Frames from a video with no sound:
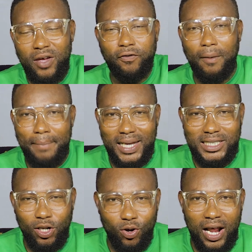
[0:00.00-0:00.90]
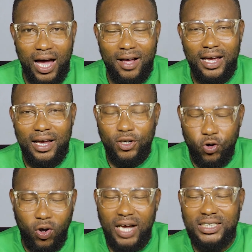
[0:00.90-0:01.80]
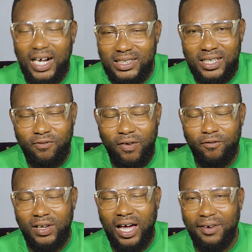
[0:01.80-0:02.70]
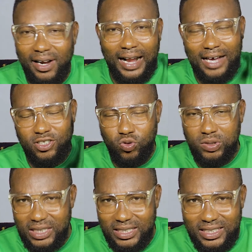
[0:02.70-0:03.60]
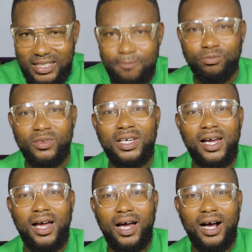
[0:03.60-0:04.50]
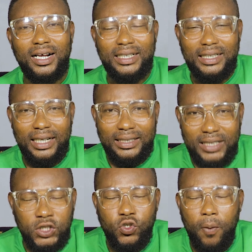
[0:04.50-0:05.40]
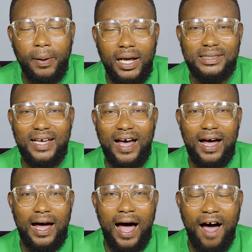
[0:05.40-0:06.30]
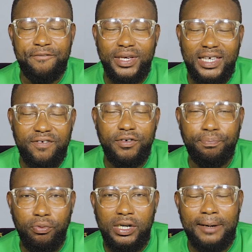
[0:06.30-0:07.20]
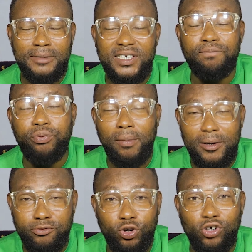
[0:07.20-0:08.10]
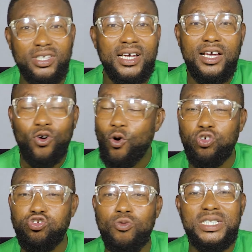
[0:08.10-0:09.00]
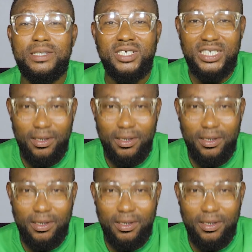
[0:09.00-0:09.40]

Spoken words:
from Barcelona, Nicola Jackson from Villarreal last 2 seasons. These two players have been giving themselves problems because goals won't mean